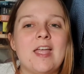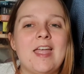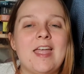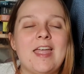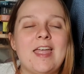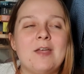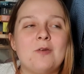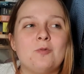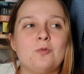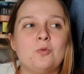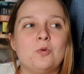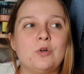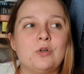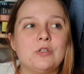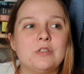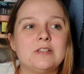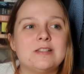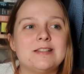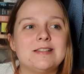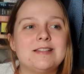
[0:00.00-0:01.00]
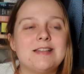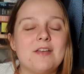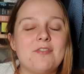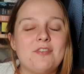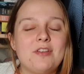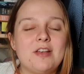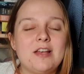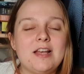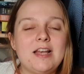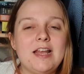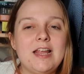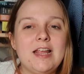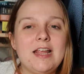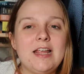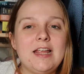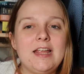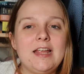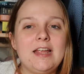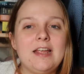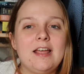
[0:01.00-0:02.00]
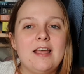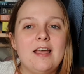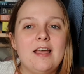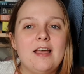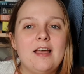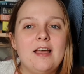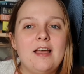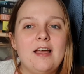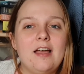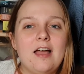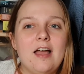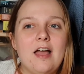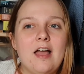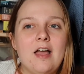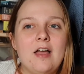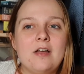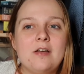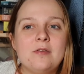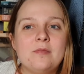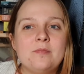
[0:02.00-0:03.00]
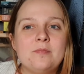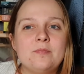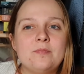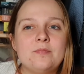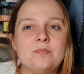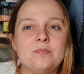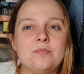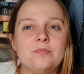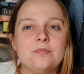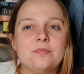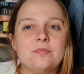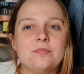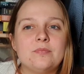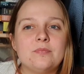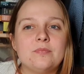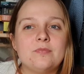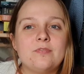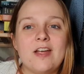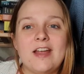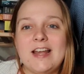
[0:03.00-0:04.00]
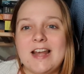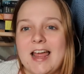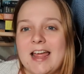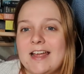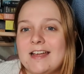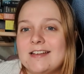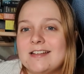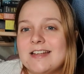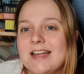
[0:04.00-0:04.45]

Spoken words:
It was definitely very layered.